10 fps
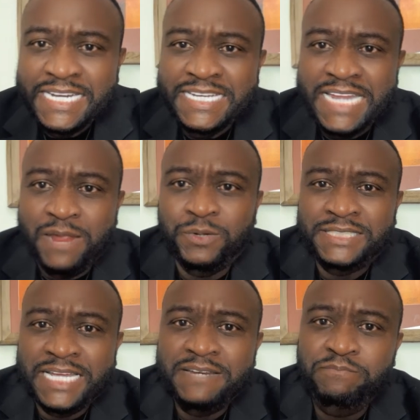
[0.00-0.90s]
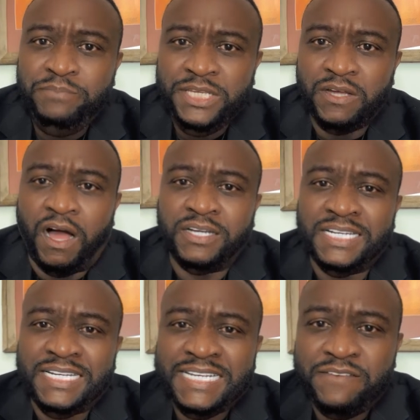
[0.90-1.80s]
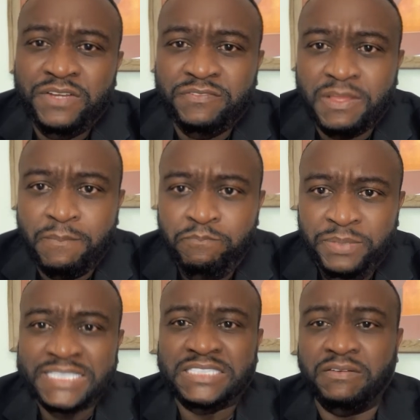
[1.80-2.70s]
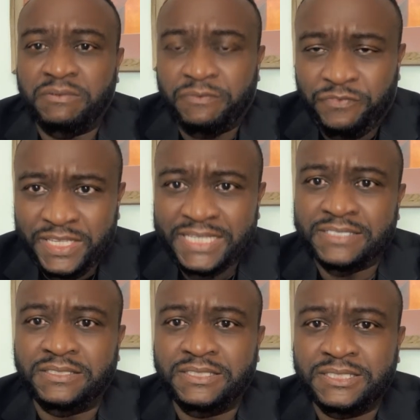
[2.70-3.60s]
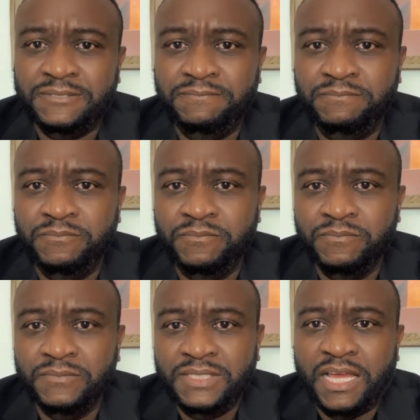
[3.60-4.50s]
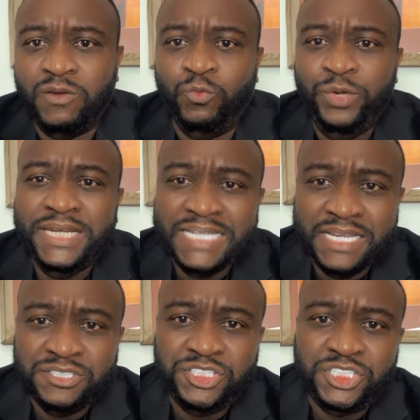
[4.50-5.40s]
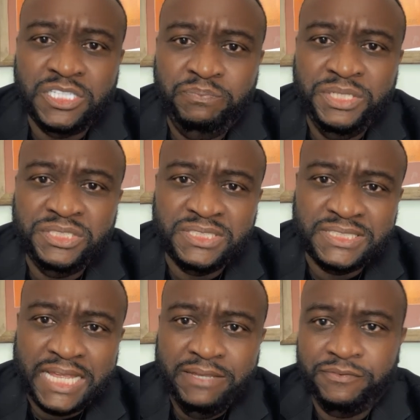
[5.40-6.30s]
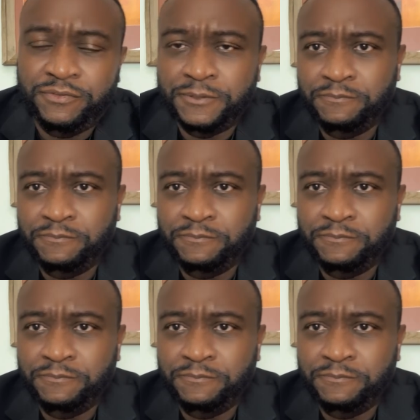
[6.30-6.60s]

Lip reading: They would then be on the level of the beasts of the fields, and we then should be safe,